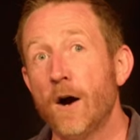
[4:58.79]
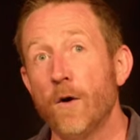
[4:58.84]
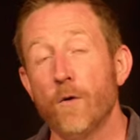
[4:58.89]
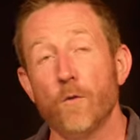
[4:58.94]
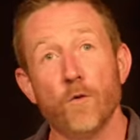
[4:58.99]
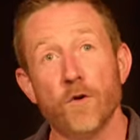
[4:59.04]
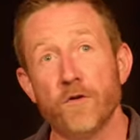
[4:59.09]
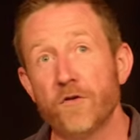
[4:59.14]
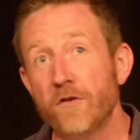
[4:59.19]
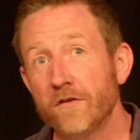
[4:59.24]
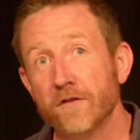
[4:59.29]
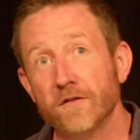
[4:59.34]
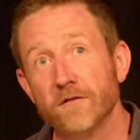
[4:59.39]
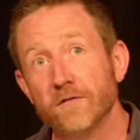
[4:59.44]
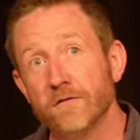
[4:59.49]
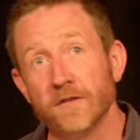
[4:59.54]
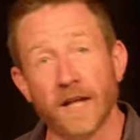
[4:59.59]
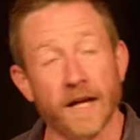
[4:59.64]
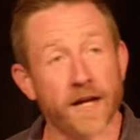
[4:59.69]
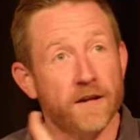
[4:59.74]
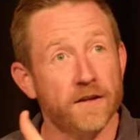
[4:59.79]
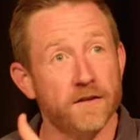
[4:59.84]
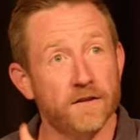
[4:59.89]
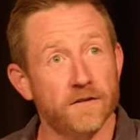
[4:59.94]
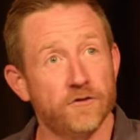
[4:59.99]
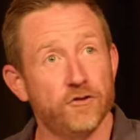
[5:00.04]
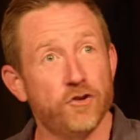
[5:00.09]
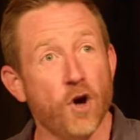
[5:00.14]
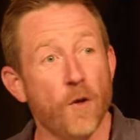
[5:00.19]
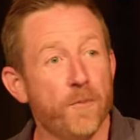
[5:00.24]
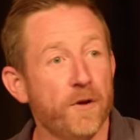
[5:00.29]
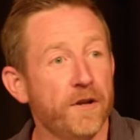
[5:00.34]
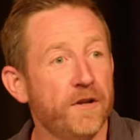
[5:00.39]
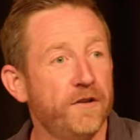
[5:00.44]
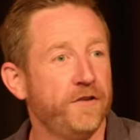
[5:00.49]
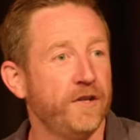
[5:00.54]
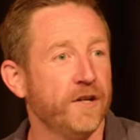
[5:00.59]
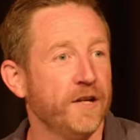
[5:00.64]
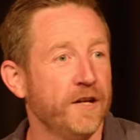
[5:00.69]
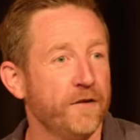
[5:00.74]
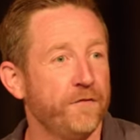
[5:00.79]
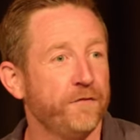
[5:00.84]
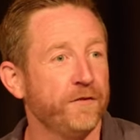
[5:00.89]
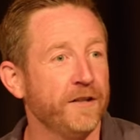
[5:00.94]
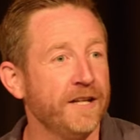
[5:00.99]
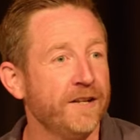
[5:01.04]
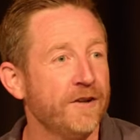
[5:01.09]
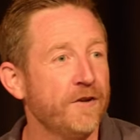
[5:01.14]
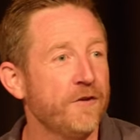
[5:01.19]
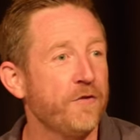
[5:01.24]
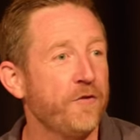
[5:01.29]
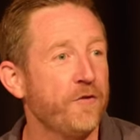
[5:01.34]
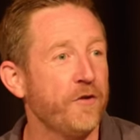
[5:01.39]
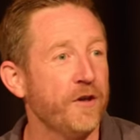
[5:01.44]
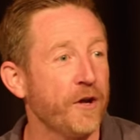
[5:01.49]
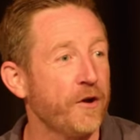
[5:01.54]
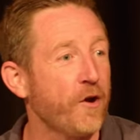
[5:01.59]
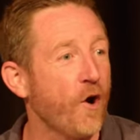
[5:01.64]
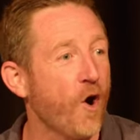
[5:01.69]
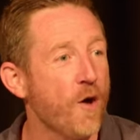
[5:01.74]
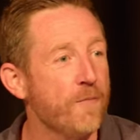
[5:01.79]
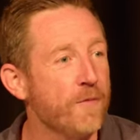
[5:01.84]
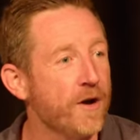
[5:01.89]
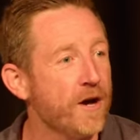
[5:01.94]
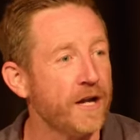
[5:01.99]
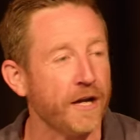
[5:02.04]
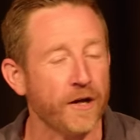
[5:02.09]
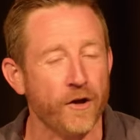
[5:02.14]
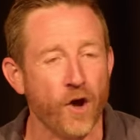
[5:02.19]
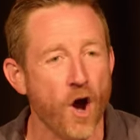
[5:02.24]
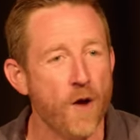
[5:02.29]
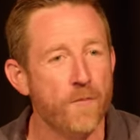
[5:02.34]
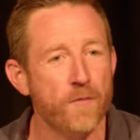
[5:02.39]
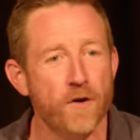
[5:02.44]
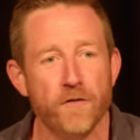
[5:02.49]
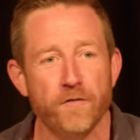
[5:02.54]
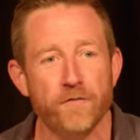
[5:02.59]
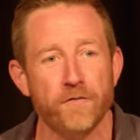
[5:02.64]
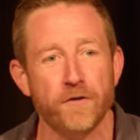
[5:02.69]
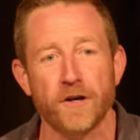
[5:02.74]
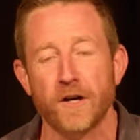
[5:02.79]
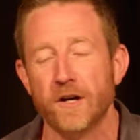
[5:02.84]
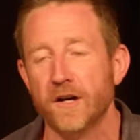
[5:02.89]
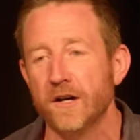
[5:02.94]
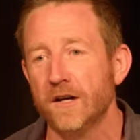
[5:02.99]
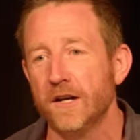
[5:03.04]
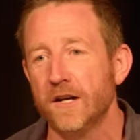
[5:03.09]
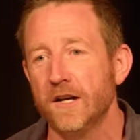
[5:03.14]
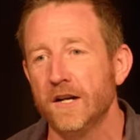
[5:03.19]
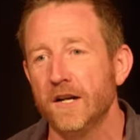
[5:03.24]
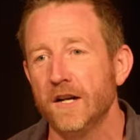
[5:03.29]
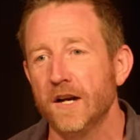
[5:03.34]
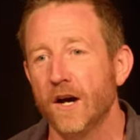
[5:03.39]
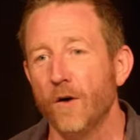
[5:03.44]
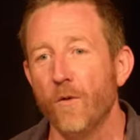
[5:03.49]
was like choppered to flinders in a coma for a